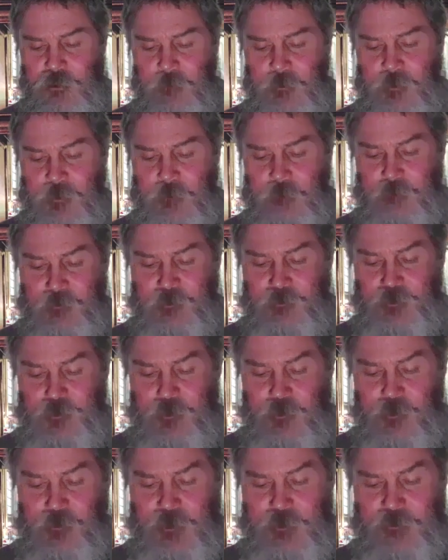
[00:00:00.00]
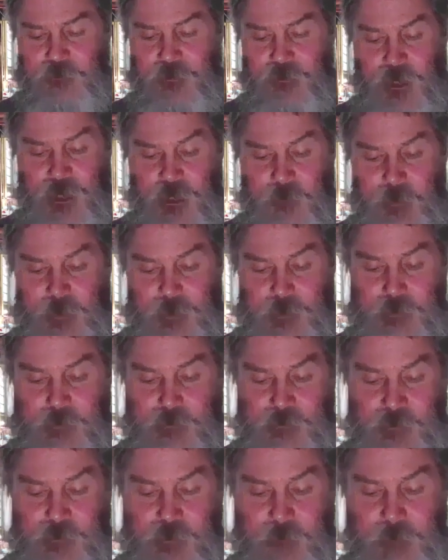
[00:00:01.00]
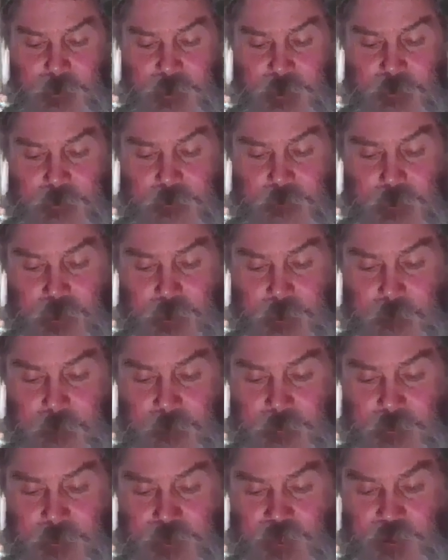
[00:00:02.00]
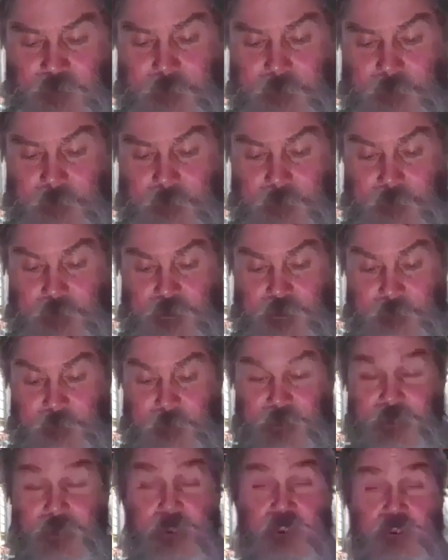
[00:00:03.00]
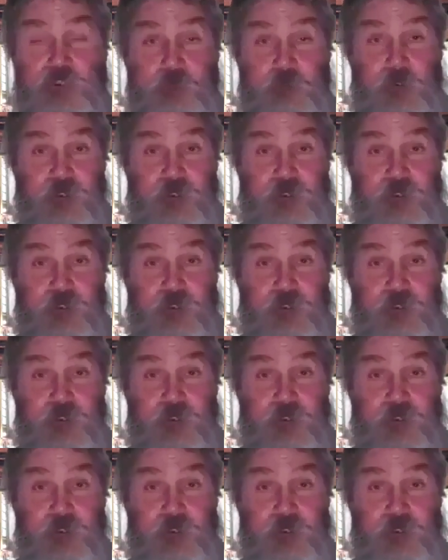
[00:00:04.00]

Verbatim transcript: The overwhelming majority of homilies about Edom ex